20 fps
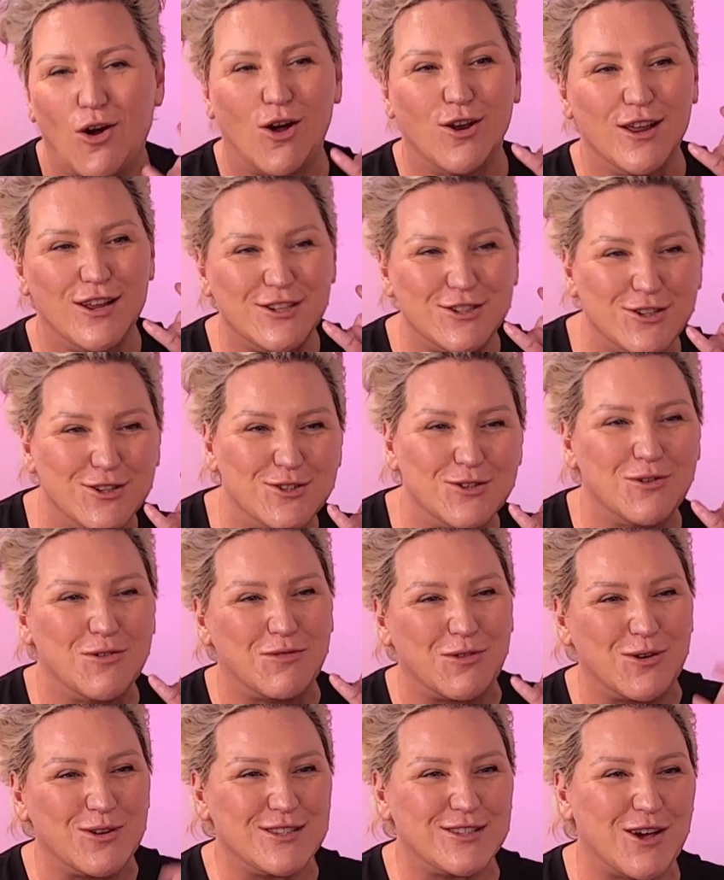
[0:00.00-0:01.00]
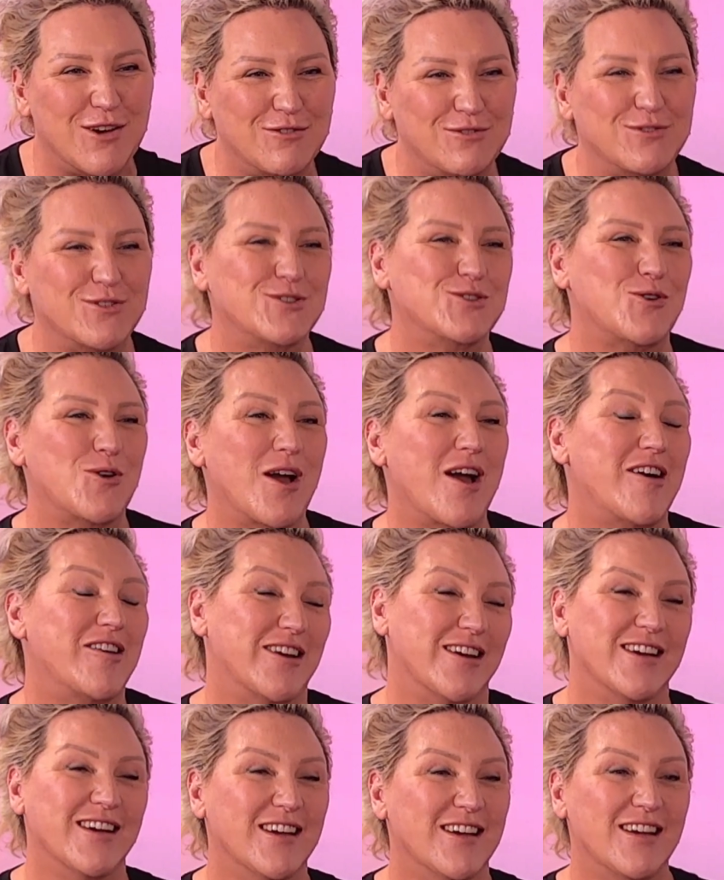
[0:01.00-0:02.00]
I need you to do a voiceover for
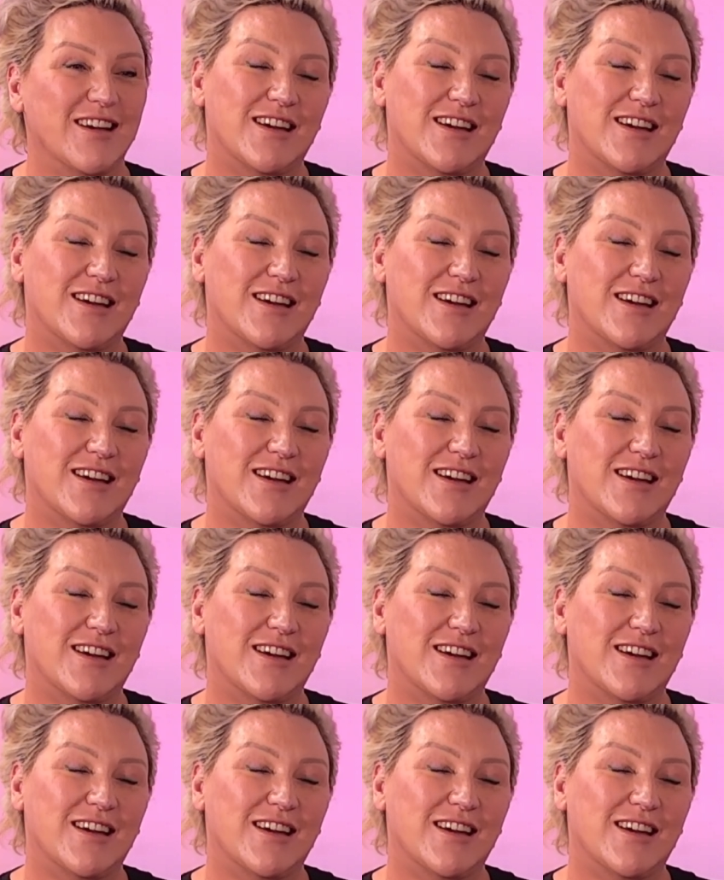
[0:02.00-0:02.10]
Toyota.